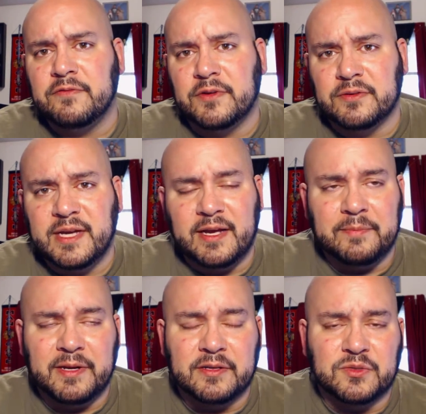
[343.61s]
Don't take
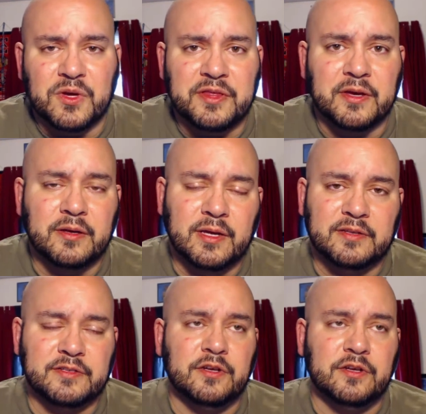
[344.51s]
anybody else with you. It's